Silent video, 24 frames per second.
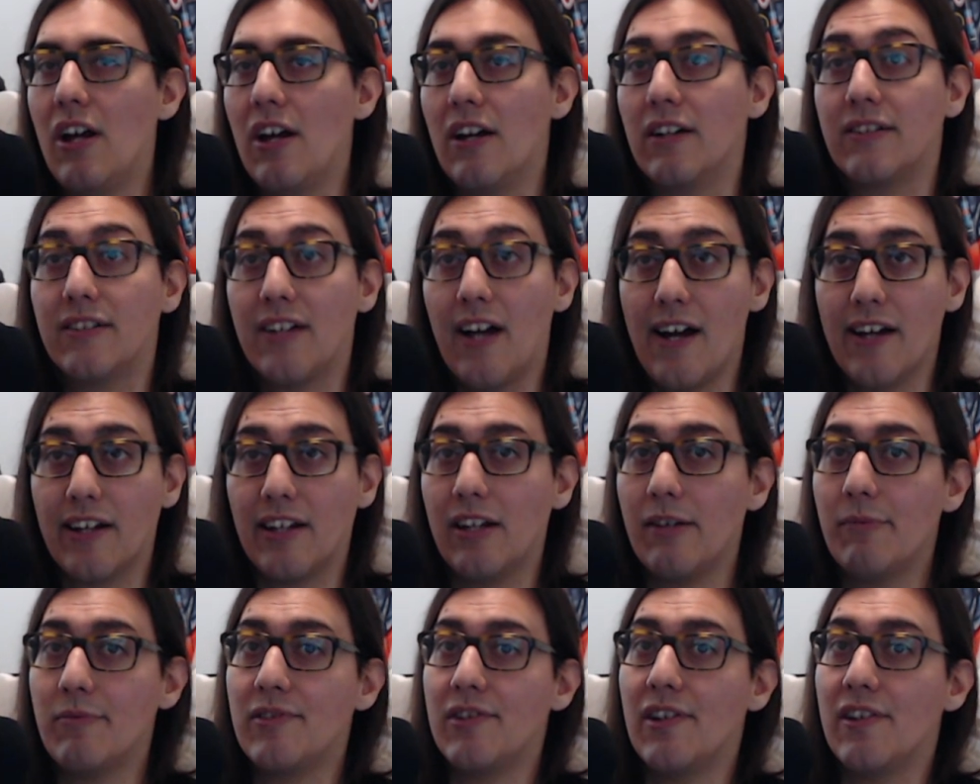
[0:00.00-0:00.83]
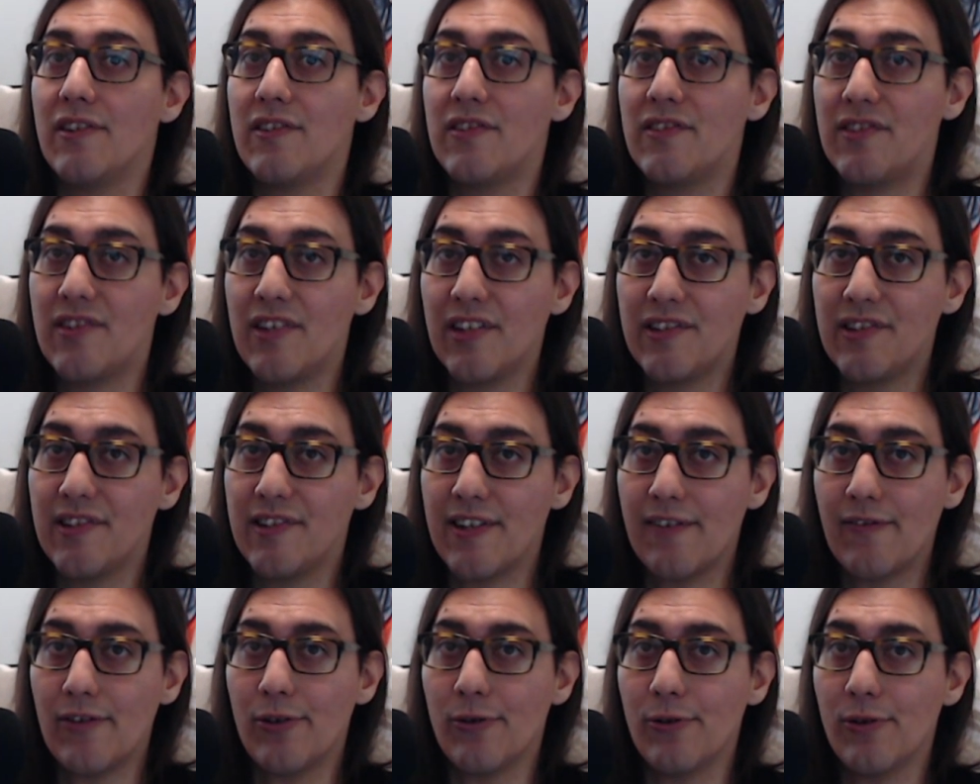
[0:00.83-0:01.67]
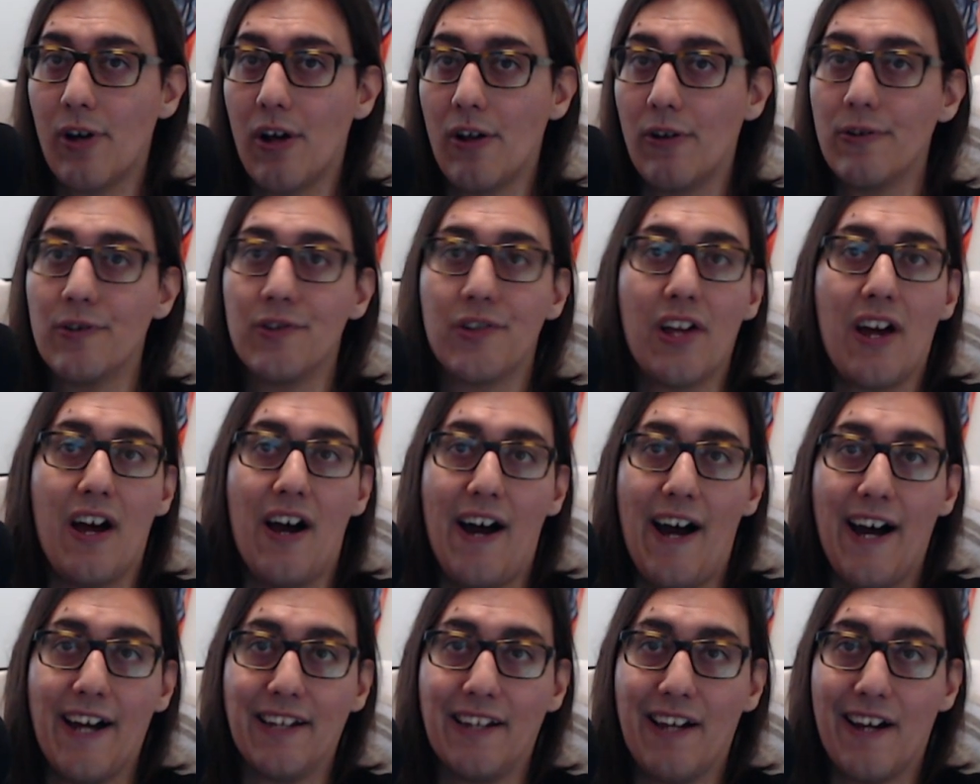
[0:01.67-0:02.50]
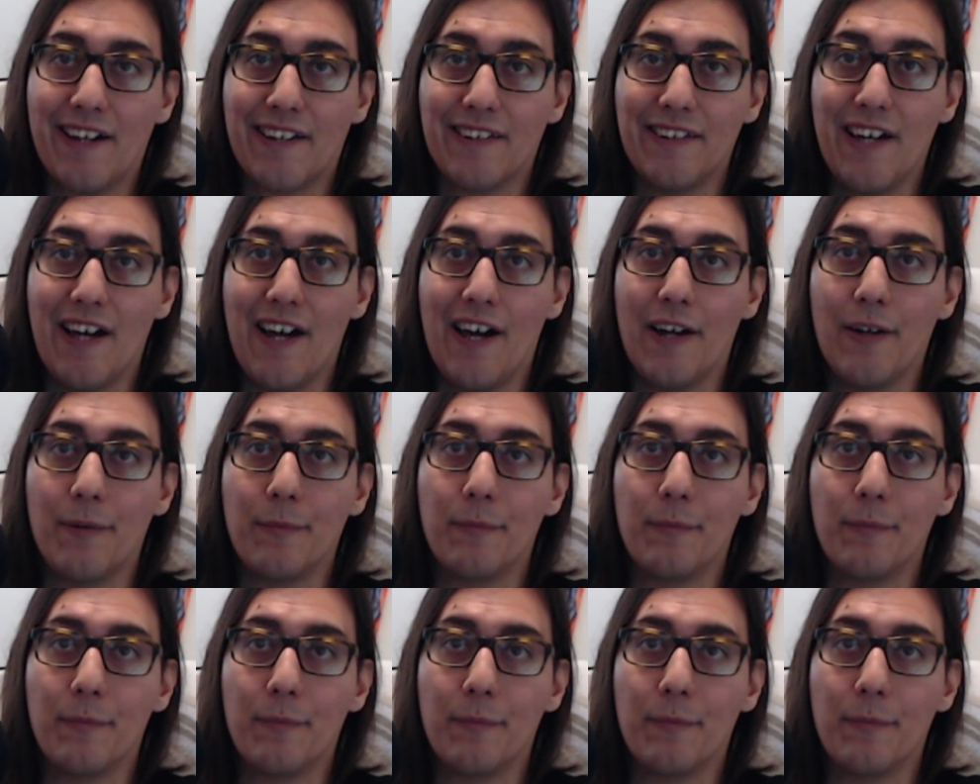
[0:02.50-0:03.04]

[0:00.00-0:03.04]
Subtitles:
Ty Gibbs, $6,700. I like that.